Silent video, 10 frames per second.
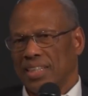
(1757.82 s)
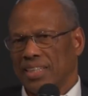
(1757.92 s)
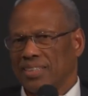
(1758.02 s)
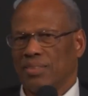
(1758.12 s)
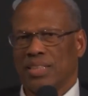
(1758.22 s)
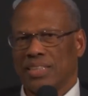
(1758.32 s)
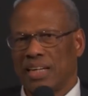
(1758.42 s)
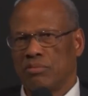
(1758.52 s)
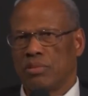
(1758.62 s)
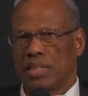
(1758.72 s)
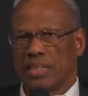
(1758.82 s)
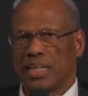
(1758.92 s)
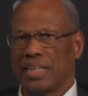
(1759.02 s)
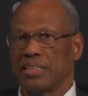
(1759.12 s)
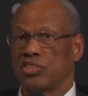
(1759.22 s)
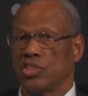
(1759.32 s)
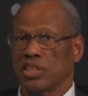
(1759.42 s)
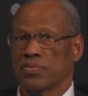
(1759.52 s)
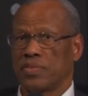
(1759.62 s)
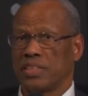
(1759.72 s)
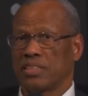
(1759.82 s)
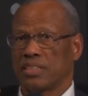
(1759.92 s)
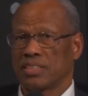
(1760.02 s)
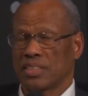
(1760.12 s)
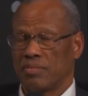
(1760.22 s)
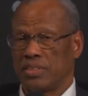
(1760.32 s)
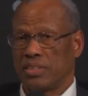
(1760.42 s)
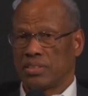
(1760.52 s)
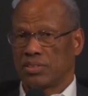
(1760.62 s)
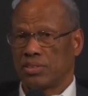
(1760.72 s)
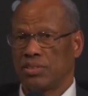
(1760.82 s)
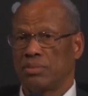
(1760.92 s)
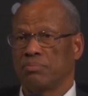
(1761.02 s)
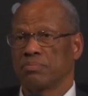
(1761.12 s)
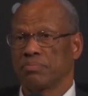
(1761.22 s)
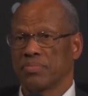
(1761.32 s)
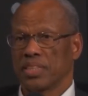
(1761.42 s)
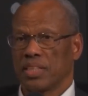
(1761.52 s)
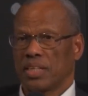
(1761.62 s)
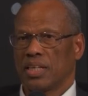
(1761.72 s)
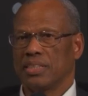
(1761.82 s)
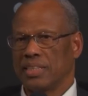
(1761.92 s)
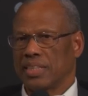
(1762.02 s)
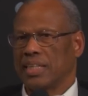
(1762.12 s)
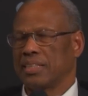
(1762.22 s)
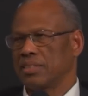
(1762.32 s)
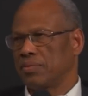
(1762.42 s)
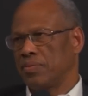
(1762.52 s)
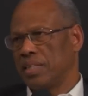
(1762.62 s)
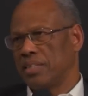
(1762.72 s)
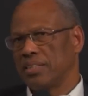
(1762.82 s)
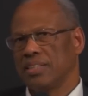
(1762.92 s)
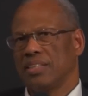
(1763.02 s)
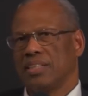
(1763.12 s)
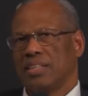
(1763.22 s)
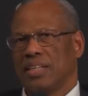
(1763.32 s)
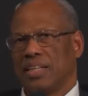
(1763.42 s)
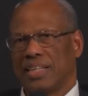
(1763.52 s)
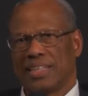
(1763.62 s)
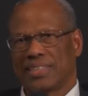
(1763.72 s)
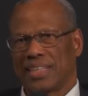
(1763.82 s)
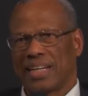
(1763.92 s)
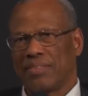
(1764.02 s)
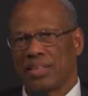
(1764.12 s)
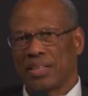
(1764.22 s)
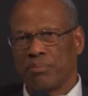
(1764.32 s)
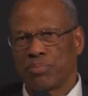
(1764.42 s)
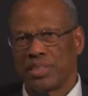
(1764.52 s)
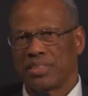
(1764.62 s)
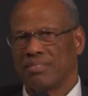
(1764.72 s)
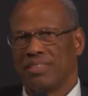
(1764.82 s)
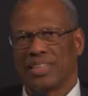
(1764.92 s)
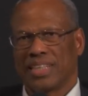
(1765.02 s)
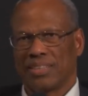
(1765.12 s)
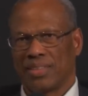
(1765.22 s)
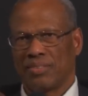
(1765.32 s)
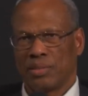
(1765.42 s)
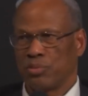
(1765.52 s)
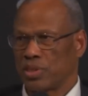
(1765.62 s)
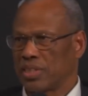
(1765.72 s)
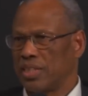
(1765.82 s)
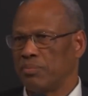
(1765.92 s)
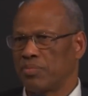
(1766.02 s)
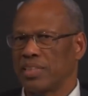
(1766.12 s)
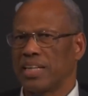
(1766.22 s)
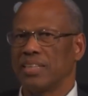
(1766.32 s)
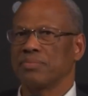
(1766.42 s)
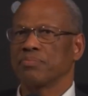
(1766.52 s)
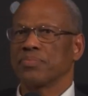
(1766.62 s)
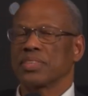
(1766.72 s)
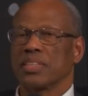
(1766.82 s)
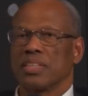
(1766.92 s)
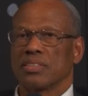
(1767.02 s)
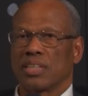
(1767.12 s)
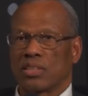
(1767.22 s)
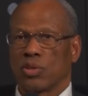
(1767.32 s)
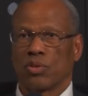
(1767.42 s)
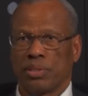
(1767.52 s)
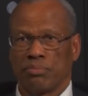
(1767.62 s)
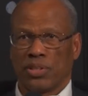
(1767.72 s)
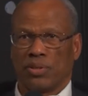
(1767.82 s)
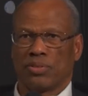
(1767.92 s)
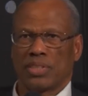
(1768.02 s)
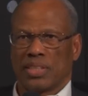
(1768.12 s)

I said, well, not really. I had just finished a seven year term on the Atlanta Fed. And I said, I have a company to run. I don't have any more time for that. So I told him no.